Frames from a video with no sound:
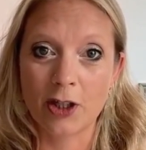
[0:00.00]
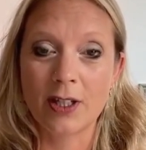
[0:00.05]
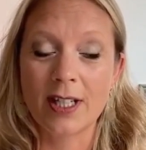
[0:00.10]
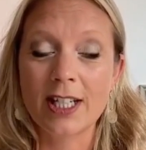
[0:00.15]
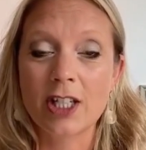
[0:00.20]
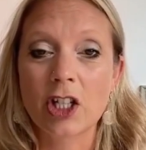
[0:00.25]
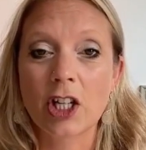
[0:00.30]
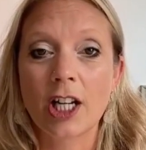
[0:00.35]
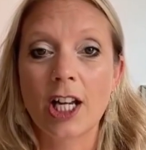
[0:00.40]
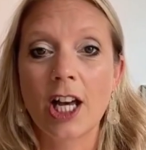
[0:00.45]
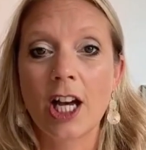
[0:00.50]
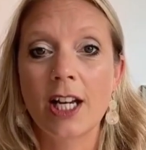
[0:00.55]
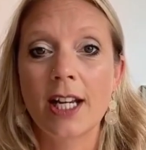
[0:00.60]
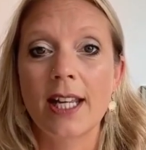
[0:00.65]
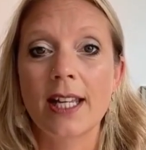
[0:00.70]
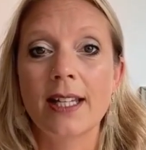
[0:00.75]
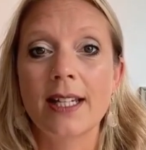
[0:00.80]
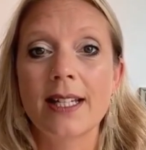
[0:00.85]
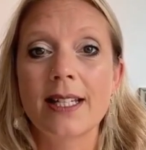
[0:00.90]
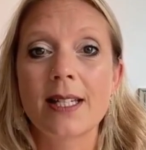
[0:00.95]
You need to learn
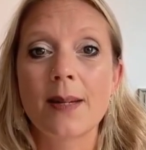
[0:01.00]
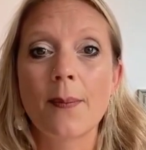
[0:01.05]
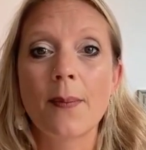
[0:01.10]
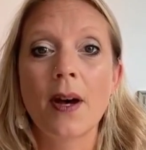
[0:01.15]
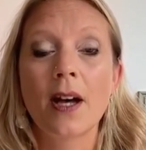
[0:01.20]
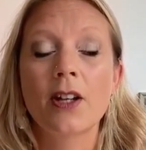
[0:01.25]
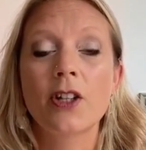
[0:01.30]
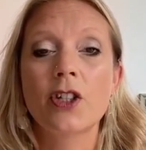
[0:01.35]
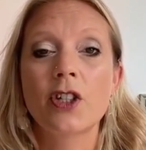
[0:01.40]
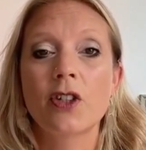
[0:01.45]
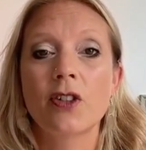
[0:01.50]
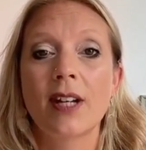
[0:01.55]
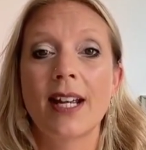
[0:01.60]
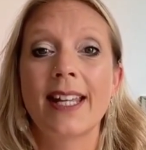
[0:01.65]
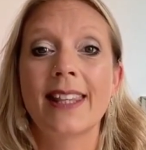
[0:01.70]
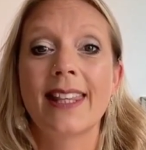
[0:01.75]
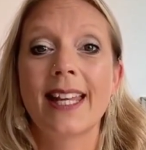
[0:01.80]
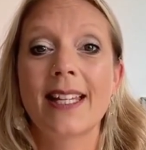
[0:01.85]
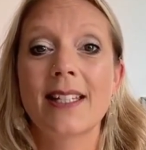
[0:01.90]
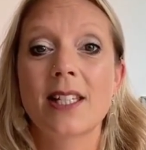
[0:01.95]
it. You need to master it.
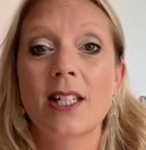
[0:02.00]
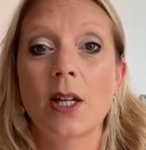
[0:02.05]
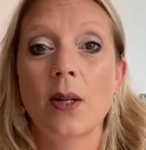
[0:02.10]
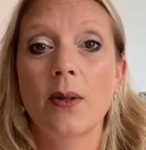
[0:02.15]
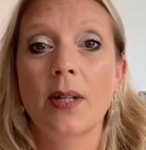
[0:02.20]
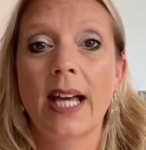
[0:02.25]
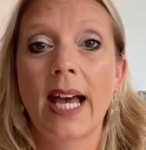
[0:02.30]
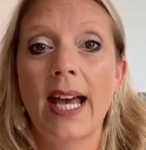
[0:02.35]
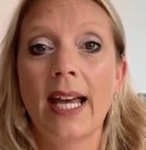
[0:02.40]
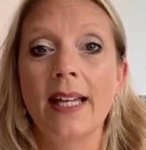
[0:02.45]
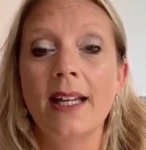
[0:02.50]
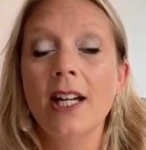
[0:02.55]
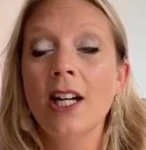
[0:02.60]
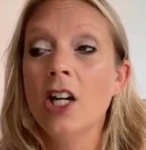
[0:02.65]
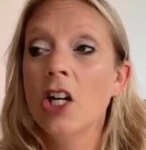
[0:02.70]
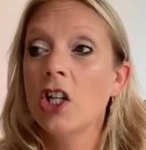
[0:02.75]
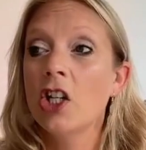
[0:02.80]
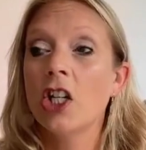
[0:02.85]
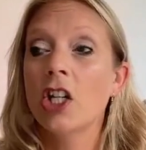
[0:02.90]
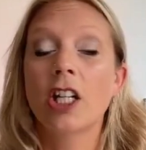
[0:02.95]
And that's okay.
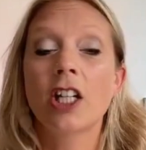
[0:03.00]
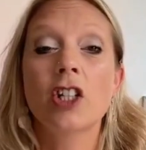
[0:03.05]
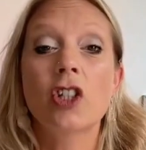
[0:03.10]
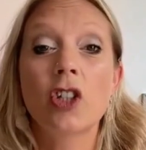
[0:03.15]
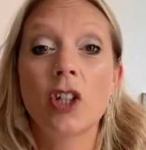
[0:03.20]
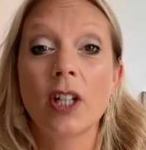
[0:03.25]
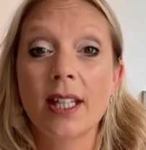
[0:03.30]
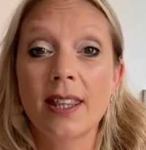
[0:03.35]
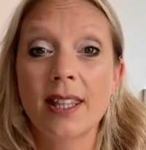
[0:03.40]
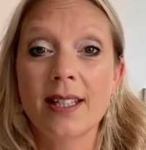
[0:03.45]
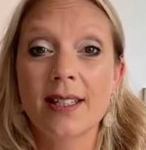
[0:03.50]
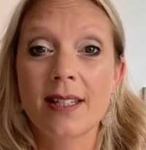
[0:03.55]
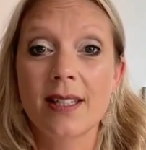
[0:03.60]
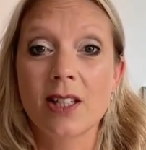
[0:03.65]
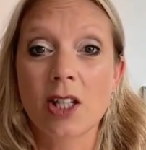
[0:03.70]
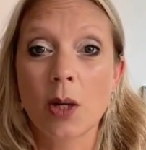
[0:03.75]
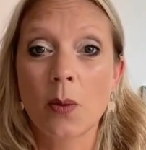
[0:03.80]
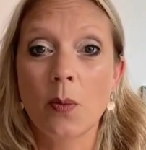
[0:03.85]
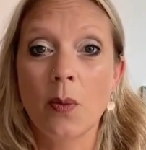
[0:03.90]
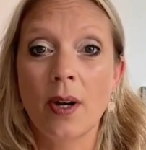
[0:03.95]
You're going to try things that
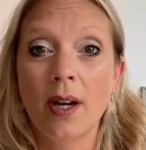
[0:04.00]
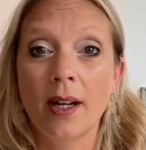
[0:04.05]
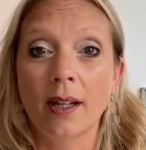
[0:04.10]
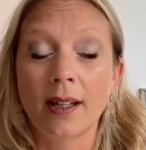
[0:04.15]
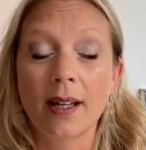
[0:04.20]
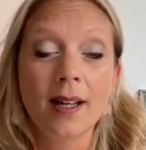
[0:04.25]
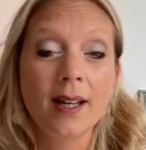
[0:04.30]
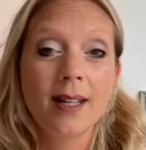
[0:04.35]
don't work.